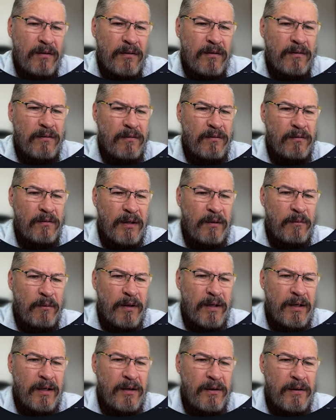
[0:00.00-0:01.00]
to right,
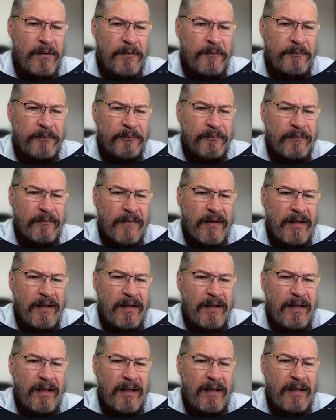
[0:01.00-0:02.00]
right here.
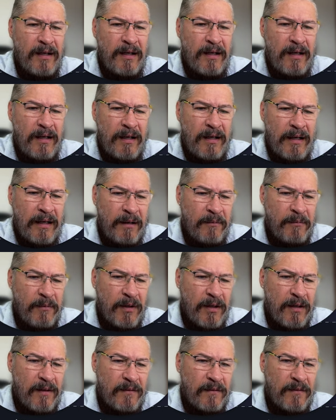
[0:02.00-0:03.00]
And I'm
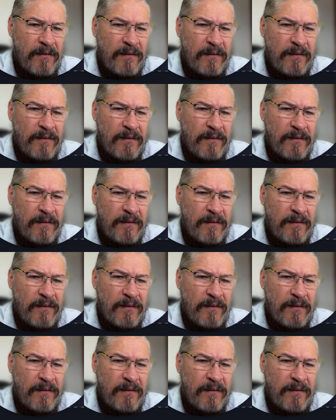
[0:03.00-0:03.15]
gonna